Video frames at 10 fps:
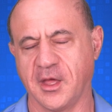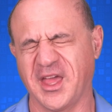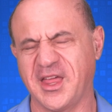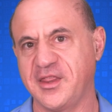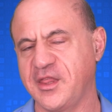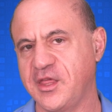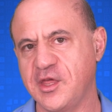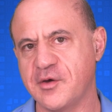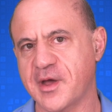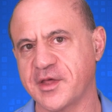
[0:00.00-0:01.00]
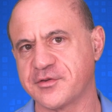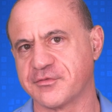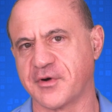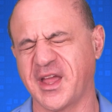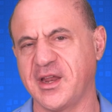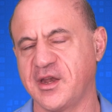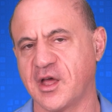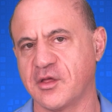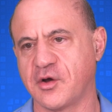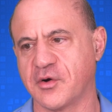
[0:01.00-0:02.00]
In the US right
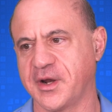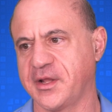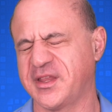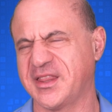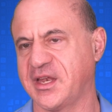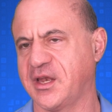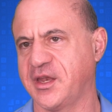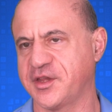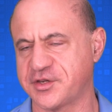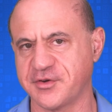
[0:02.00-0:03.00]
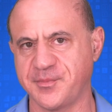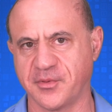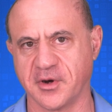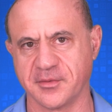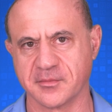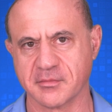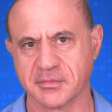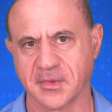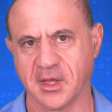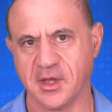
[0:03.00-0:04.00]
now, according to the NIST report,
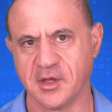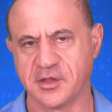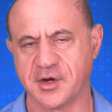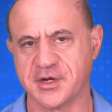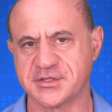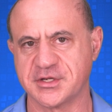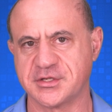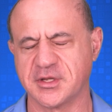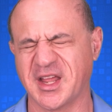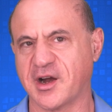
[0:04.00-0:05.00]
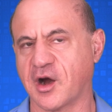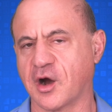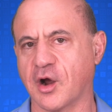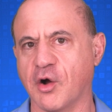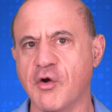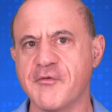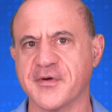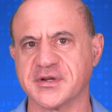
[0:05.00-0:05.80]
there are over